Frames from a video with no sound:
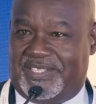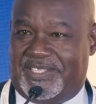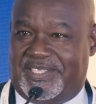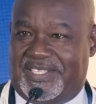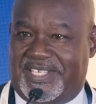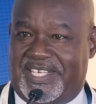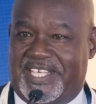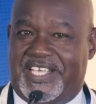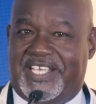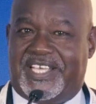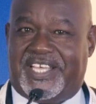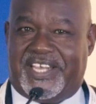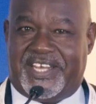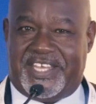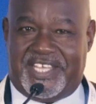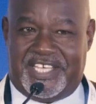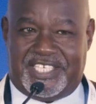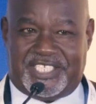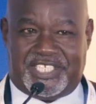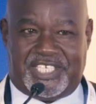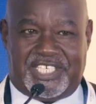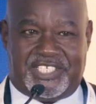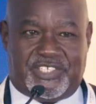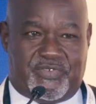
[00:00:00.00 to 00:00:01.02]
the
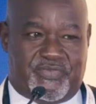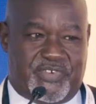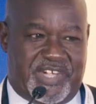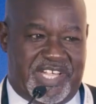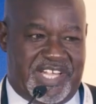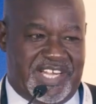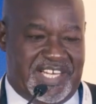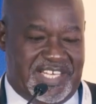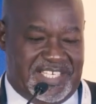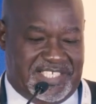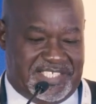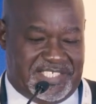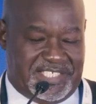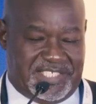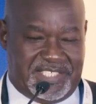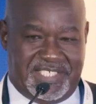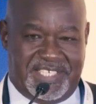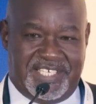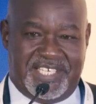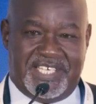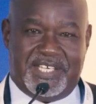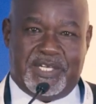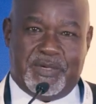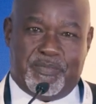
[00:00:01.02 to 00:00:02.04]
creators of English
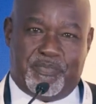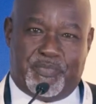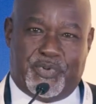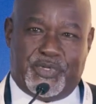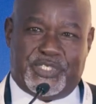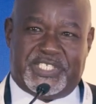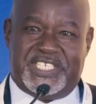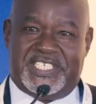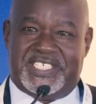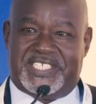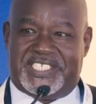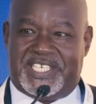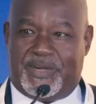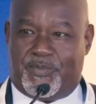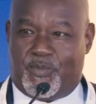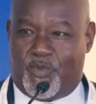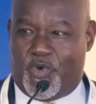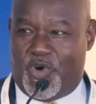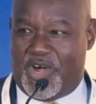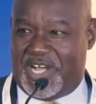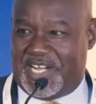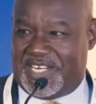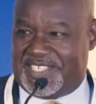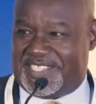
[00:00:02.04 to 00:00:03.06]
put in some
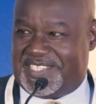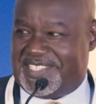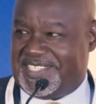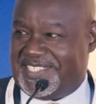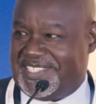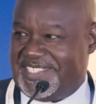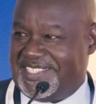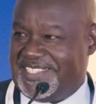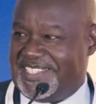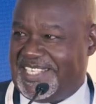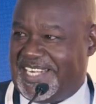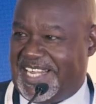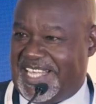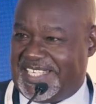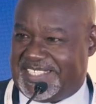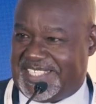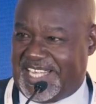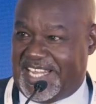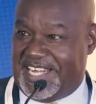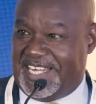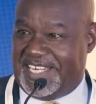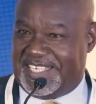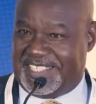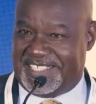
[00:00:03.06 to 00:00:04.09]
words that are
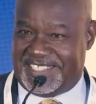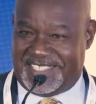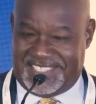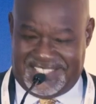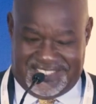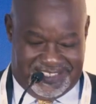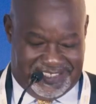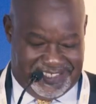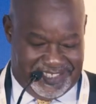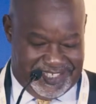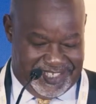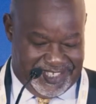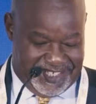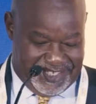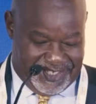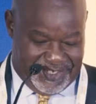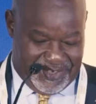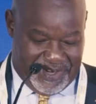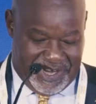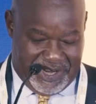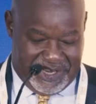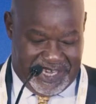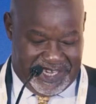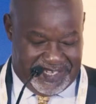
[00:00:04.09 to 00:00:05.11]
silent.
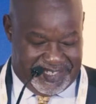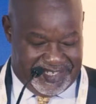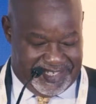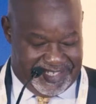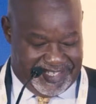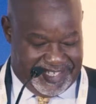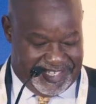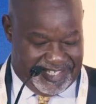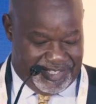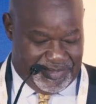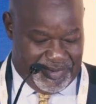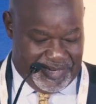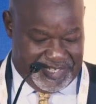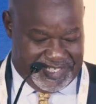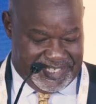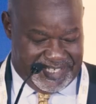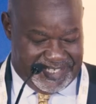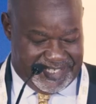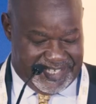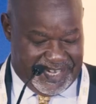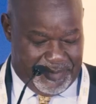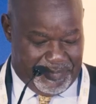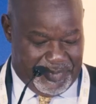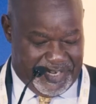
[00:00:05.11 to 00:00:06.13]
So I guess that's what
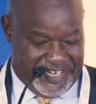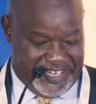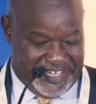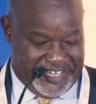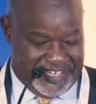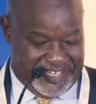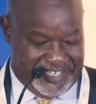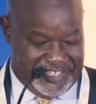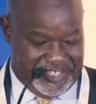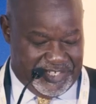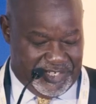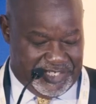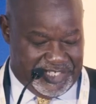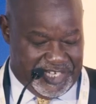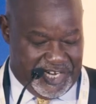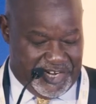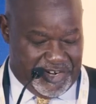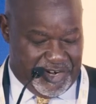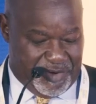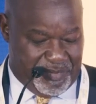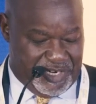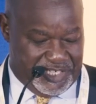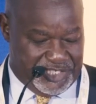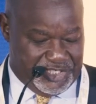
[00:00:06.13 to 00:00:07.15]
is happening here. Dr.
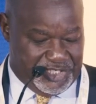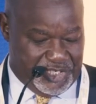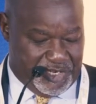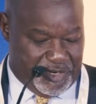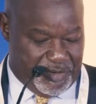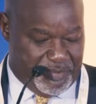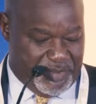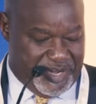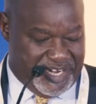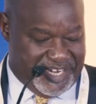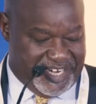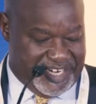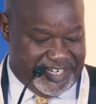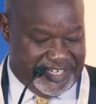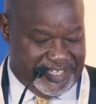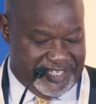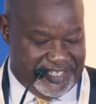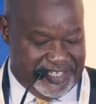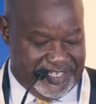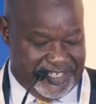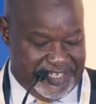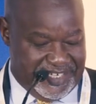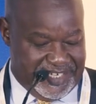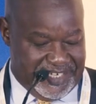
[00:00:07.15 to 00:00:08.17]
Robert Schoenberger,
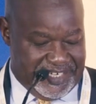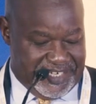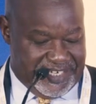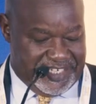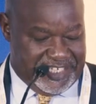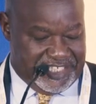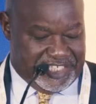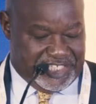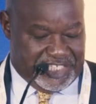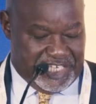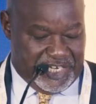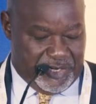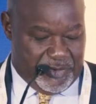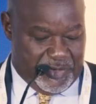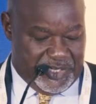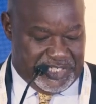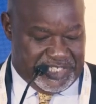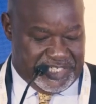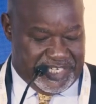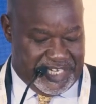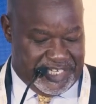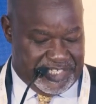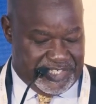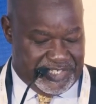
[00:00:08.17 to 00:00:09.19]

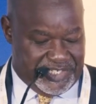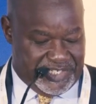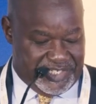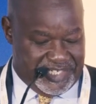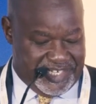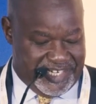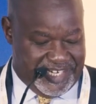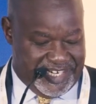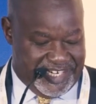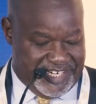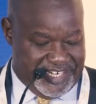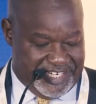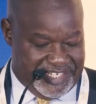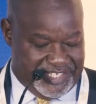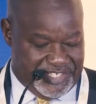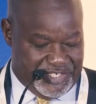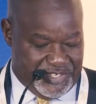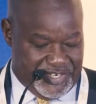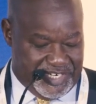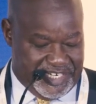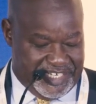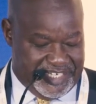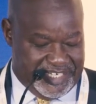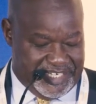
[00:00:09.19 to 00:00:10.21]
distinguished guests,
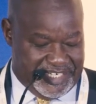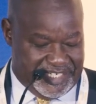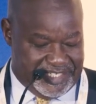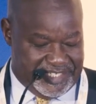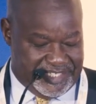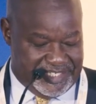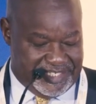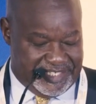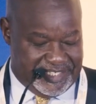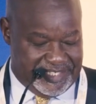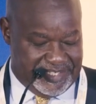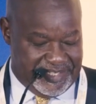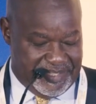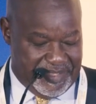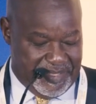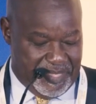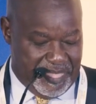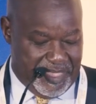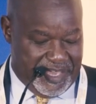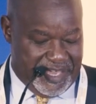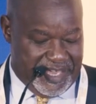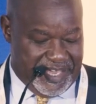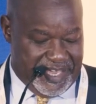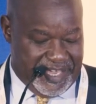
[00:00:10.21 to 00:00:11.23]
industry leaders,
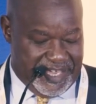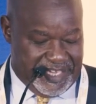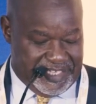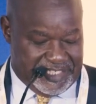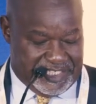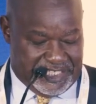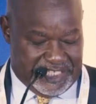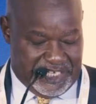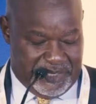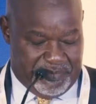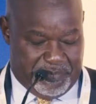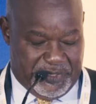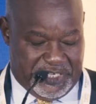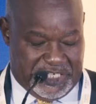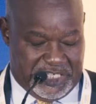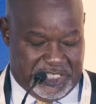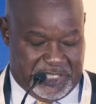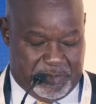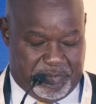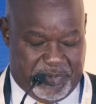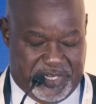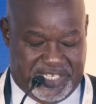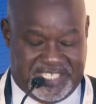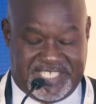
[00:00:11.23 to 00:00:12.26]
esteemed
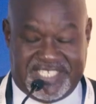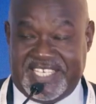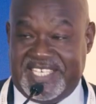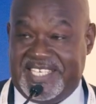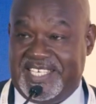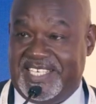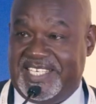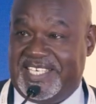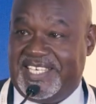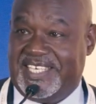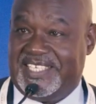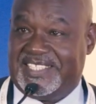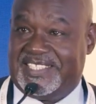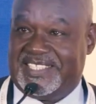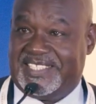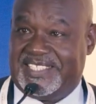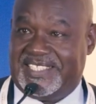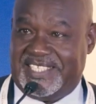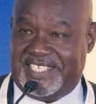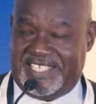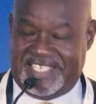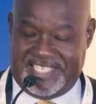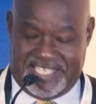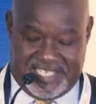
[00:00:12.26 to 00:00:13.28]
participants,
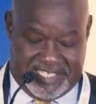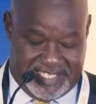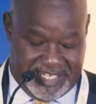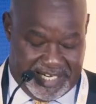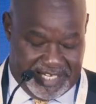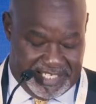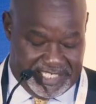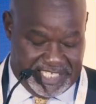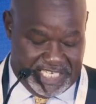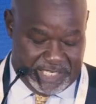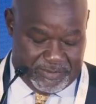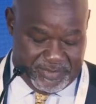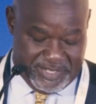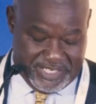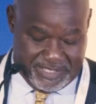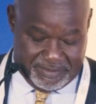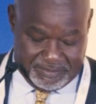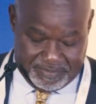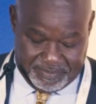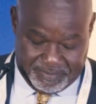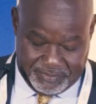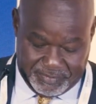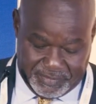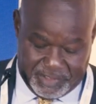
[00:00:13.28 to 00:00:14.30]
delegates, ladies and gentlemen,
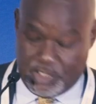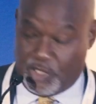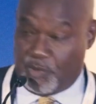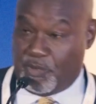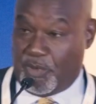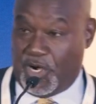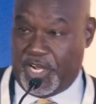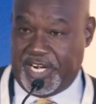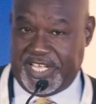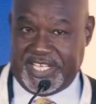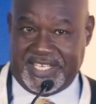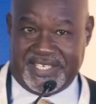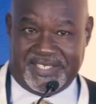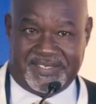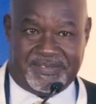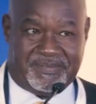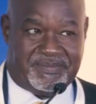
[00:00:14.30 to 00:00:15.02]
good morning.